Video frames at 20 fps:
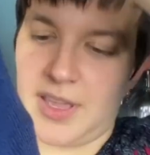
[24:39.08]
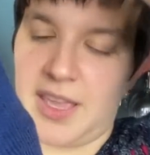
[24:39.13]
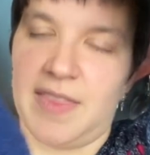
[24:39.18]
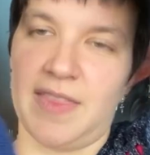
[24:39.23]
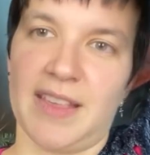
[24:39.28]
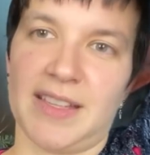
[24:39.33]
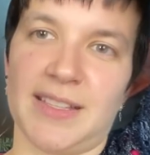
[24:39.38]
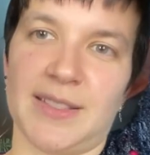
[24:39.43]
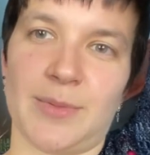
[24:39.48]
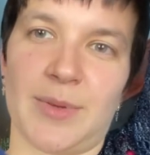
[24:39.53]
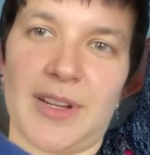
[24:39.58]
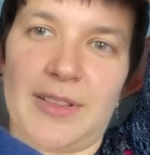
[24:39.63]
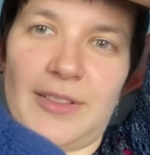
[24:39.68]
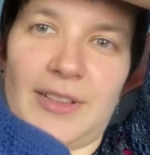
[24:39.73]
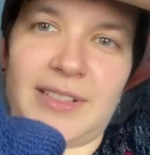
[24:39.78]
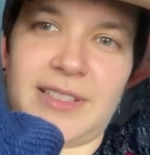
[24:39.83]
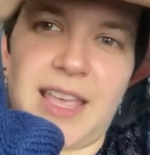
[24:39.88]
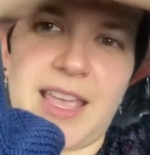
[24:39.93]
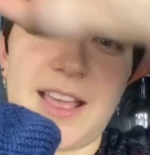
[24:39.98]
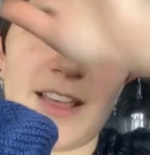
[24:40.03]
And this is what it
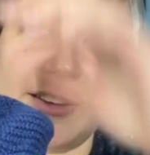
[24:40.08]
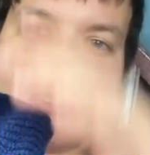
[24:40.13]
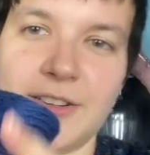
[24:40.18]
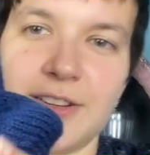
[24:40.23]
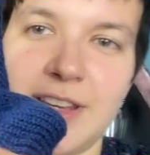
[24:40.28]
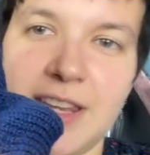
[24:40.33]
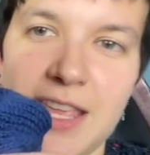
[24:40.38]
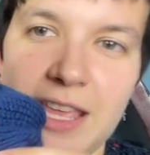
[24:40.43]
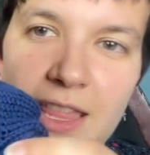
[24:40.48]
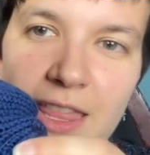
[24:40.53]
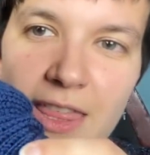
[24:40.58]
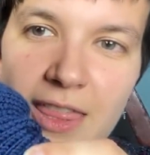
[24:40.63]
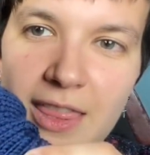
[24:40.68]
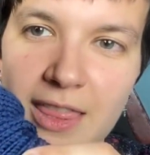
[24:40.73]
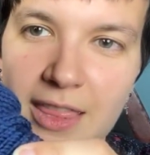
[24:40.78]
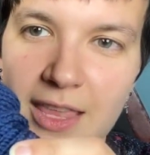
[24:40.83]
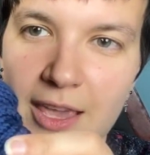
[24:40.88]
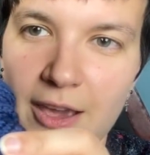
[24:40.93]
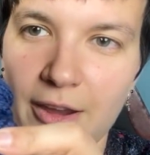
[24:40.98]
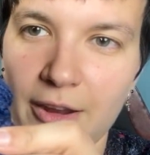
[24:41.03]
looks like underneath
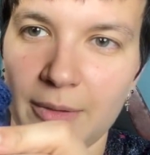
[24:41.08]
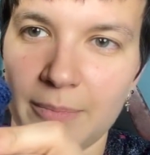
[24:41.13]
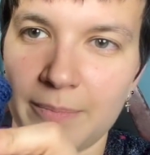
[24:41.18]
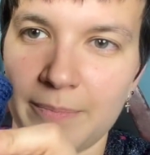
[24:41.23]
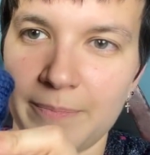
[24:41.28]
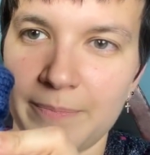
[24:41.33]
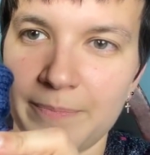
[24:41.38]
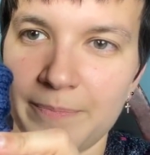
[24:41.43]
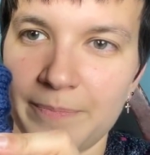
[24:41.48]
the arm.